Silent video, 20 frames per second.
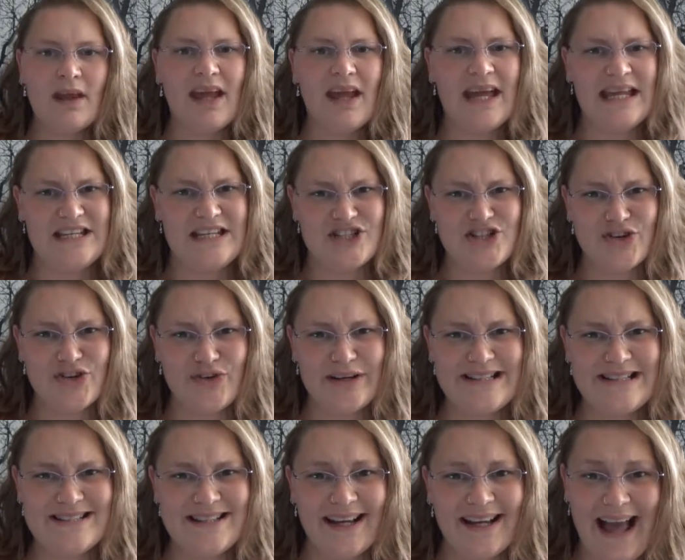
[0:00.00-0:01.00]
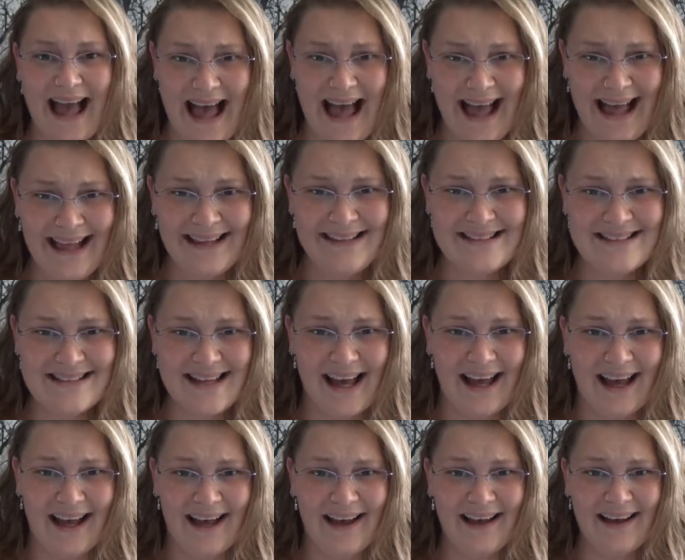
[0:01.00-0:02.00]
Interesting
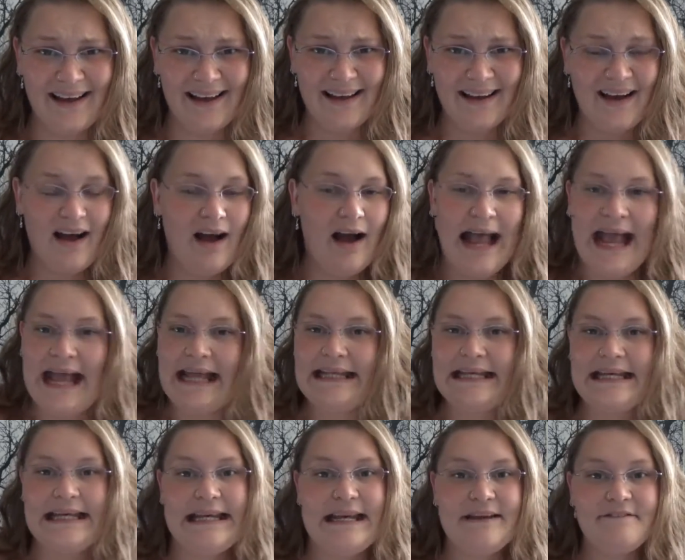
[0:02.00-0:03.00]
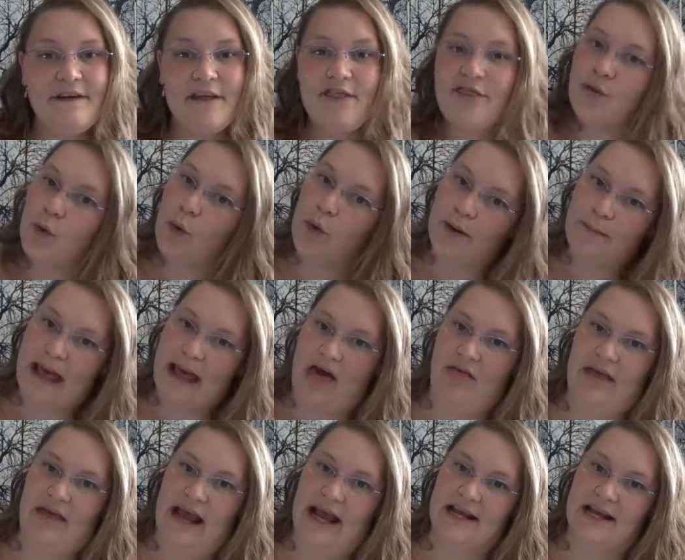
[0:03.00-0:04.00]
answer. I had never thought about
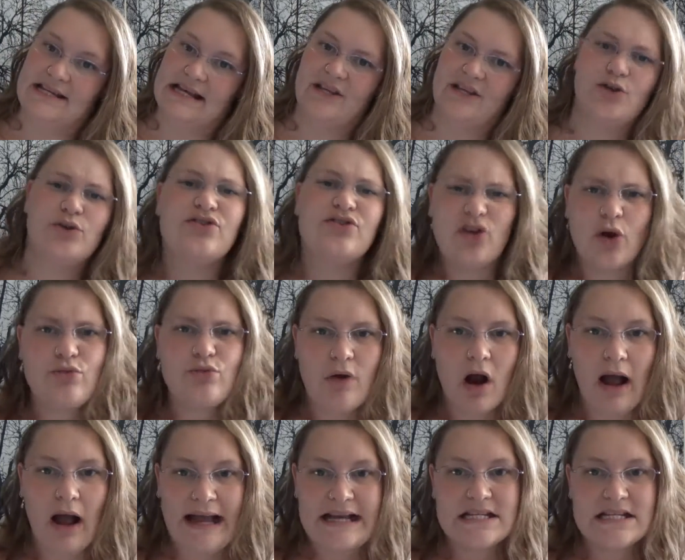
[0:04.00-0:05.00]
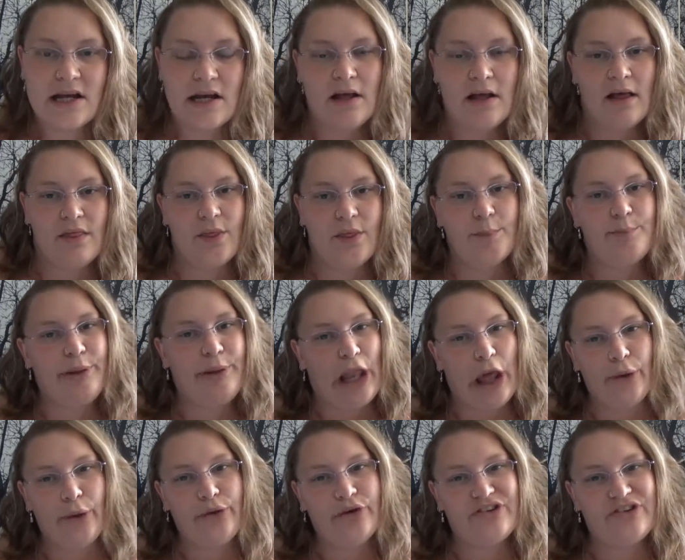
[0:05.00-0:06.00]
that, and you're so right. The
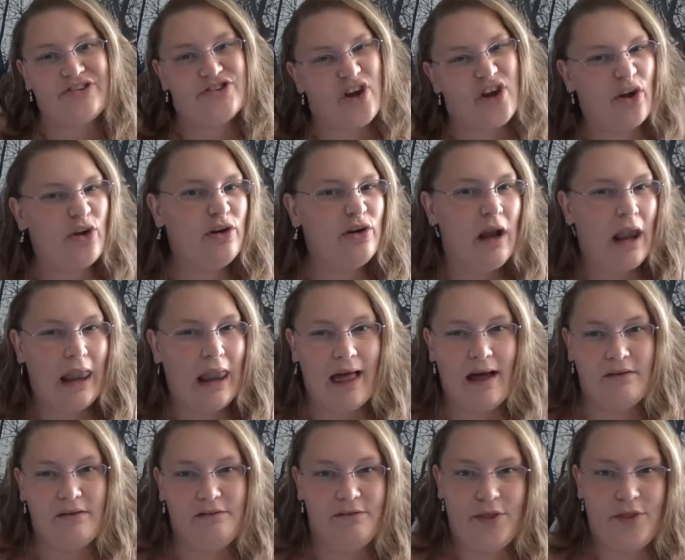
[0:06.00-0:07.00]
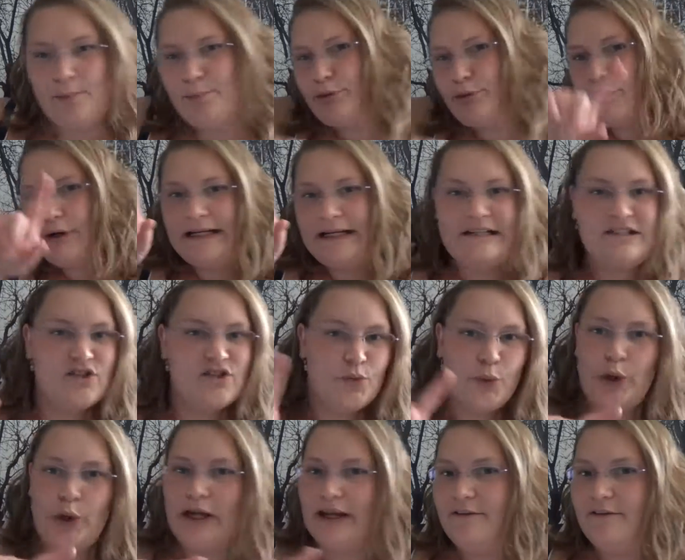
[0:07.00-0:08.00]
blokes don't love the pretty
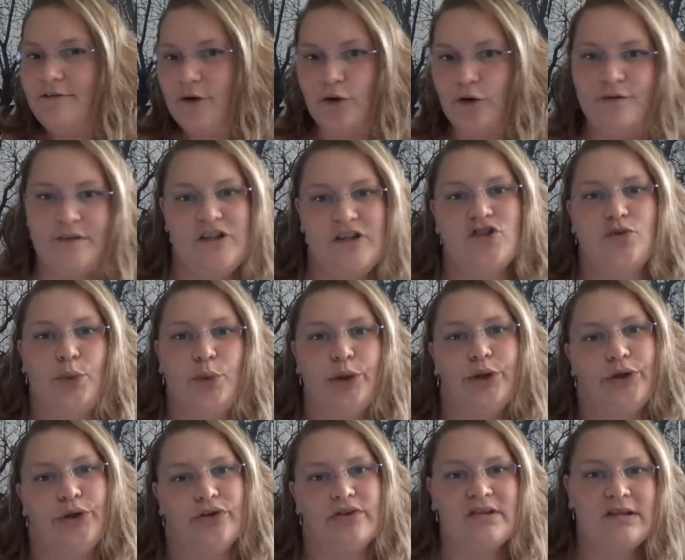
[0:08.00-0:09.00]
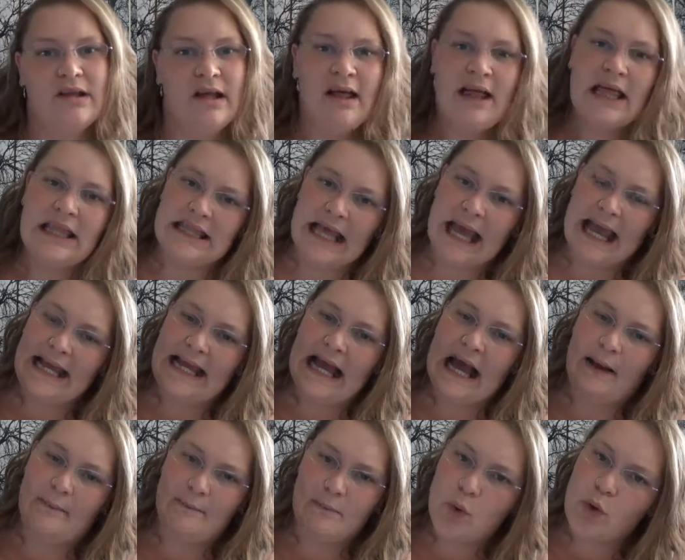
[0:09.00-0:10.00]
swirly floofy swirls. They
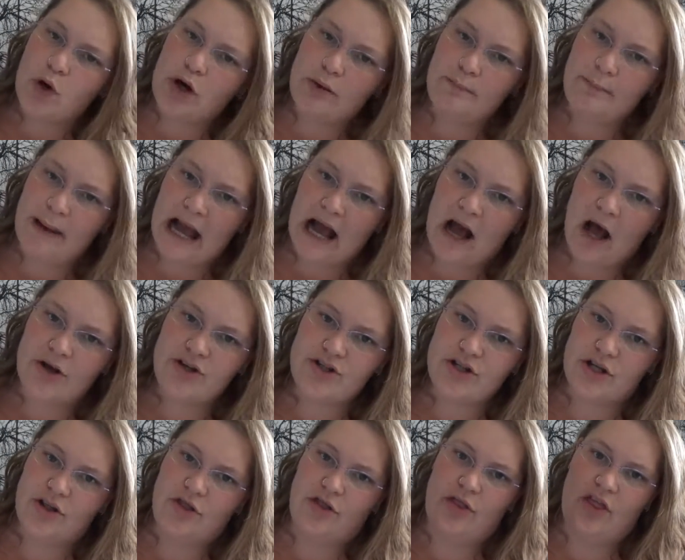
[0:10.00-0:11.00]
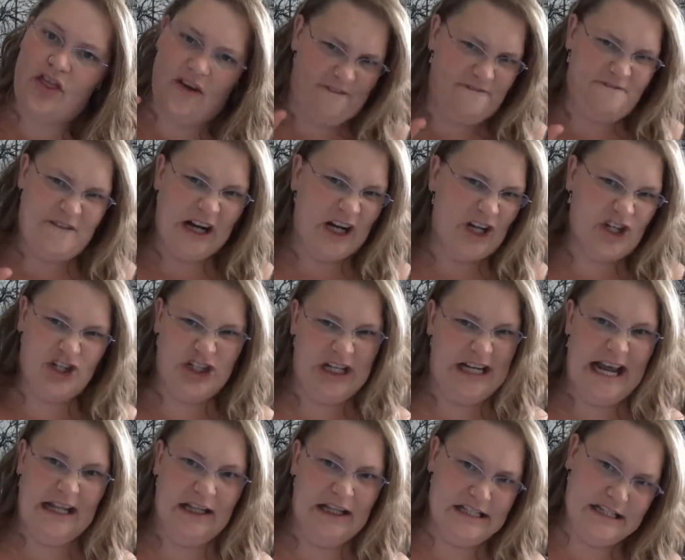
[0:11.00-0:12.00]
are more about the
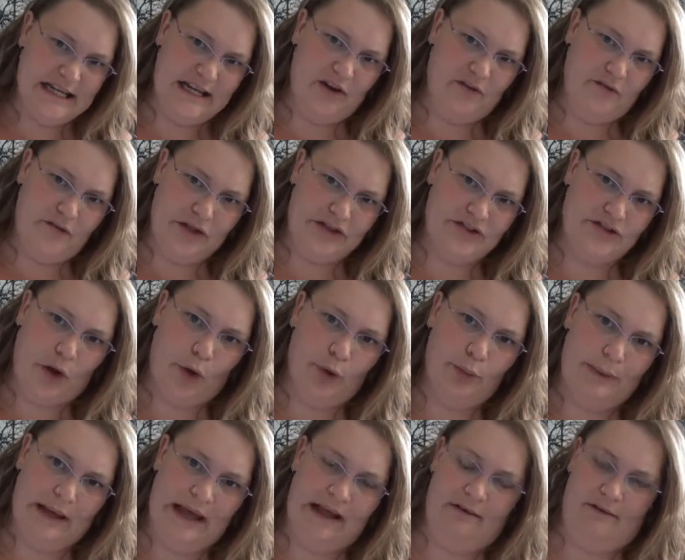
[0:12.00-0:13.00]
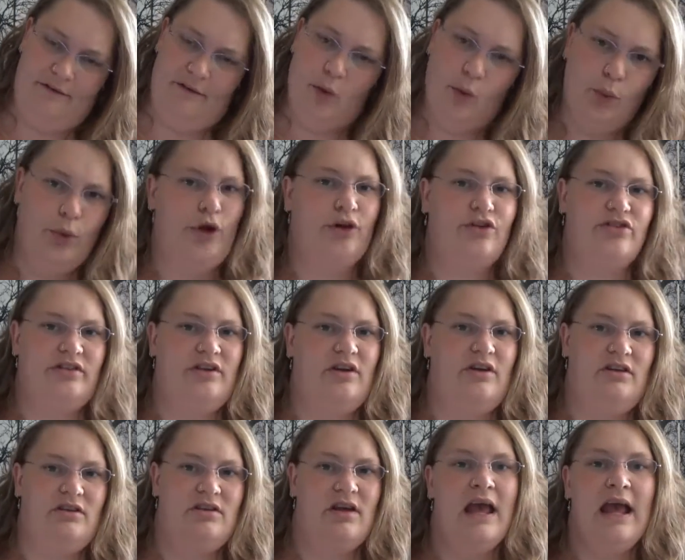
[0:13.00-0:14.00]
functionality of the soap, and if it works
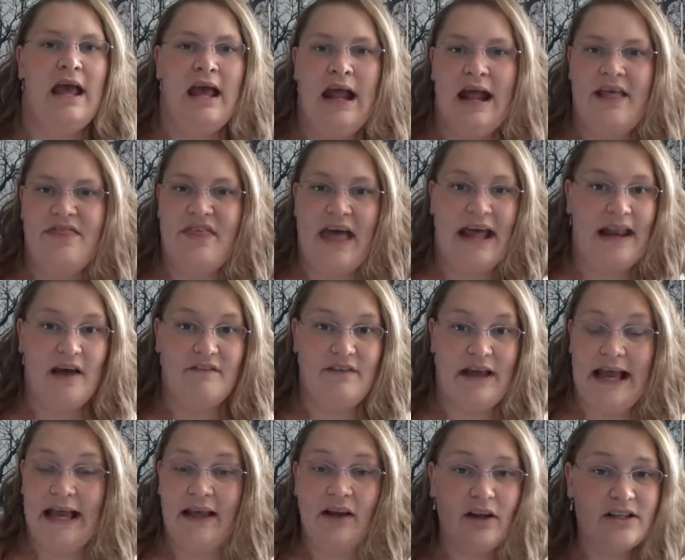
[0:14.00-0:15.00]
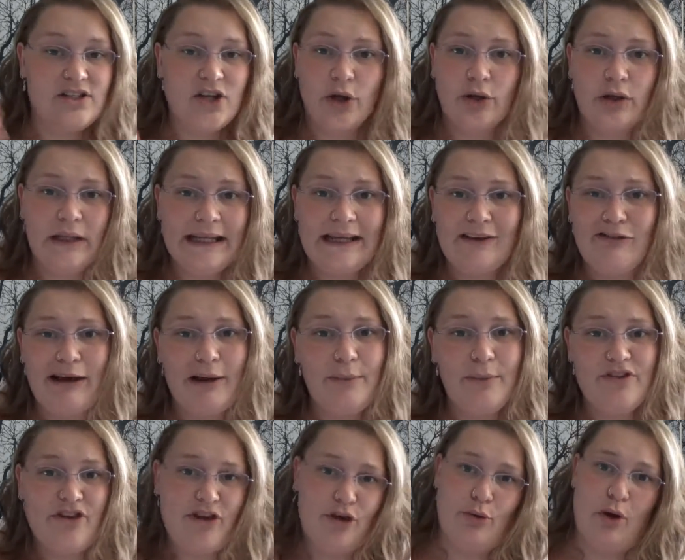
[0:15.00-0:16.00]
good, they love it. And I totally agree
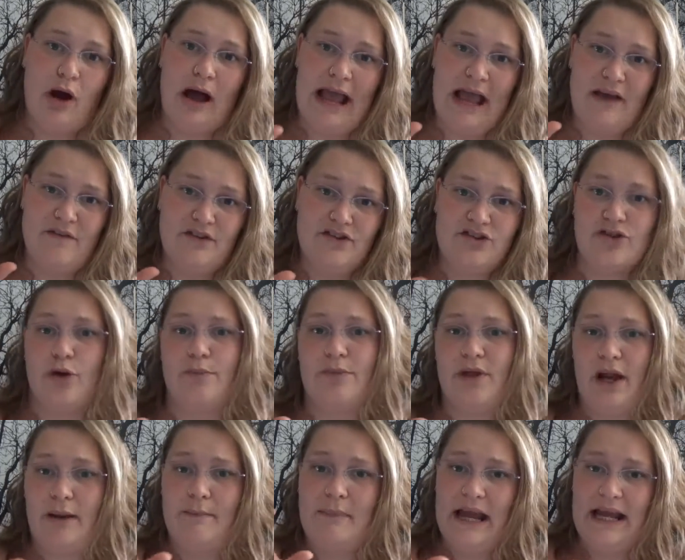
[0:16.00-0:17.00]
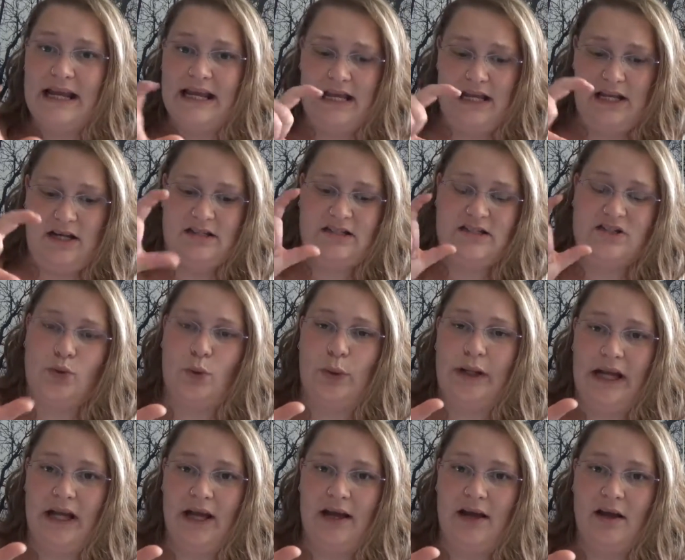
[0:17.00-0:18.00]
with you. I have a soap that I make in a
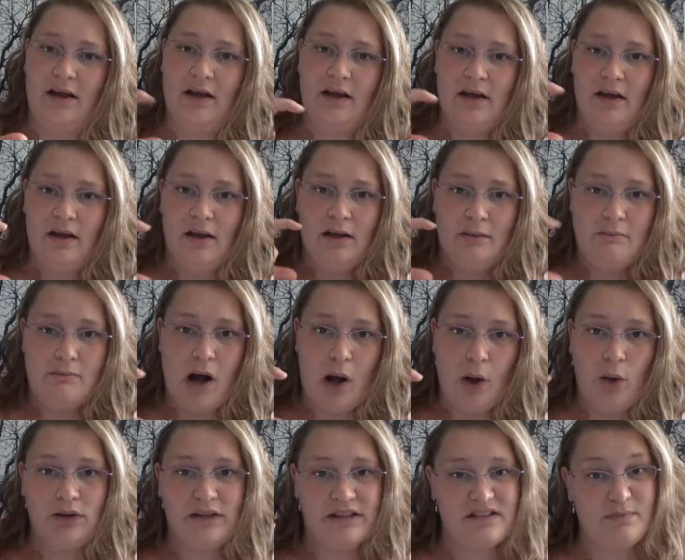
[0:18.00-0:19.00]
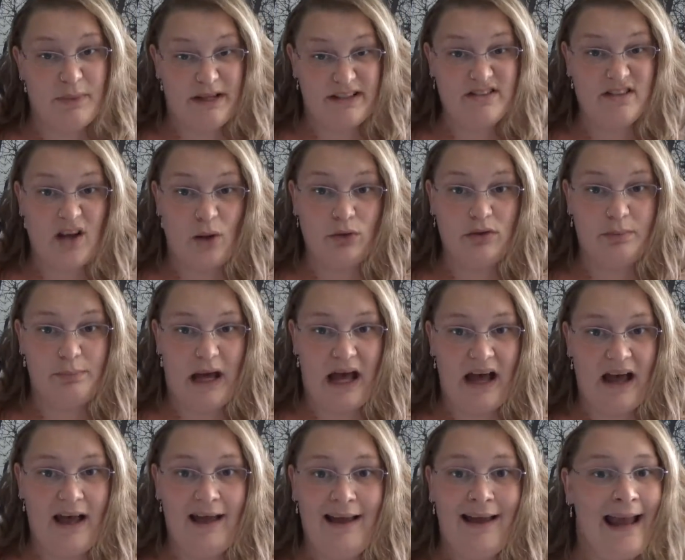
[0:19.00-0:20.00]
square mold. It's my salt
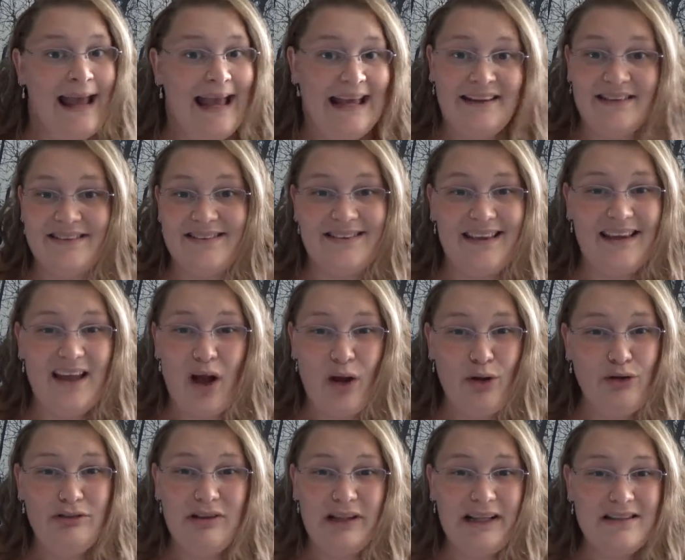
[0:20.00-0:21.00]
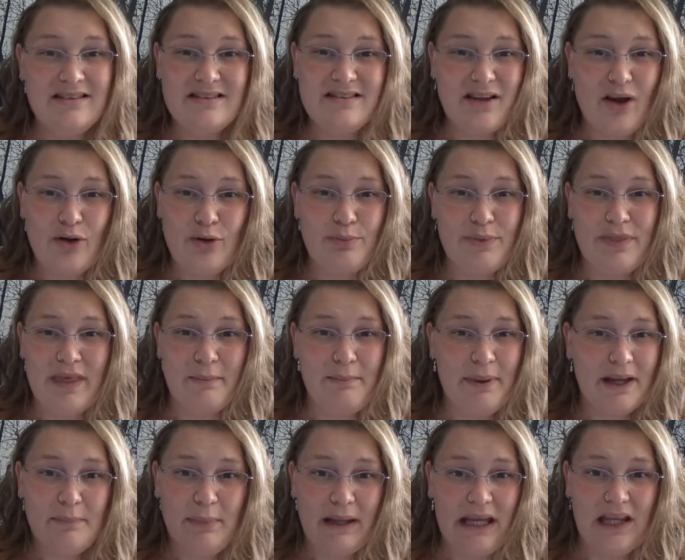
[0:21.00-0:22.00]
bar, and it's the only soap that
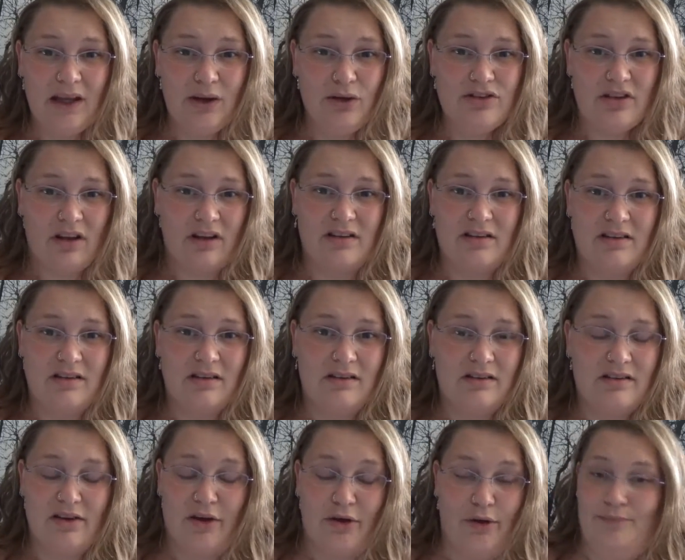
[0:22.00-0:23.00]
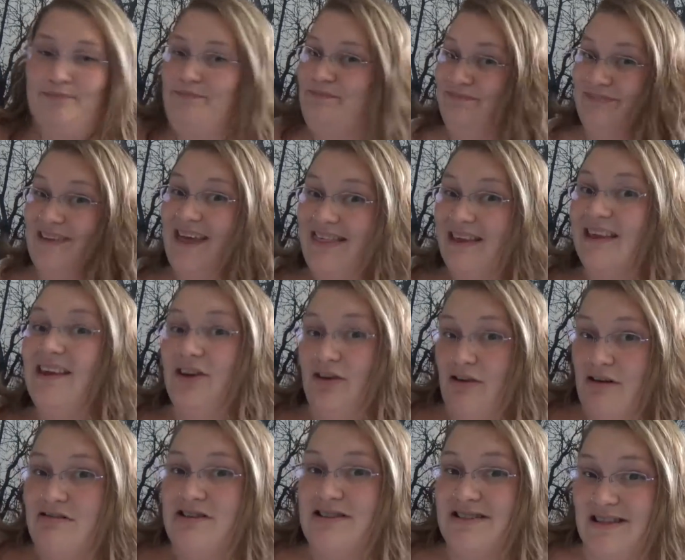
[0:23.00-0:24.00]
Big B uses. So I think you're
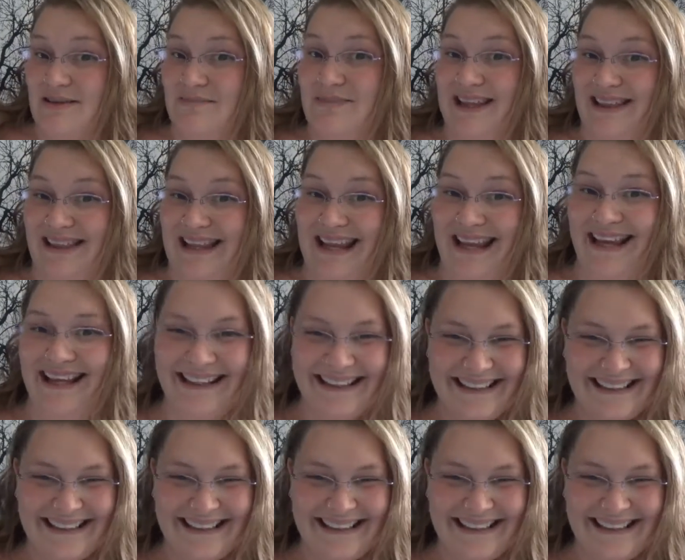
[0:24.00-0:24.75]
onto something there.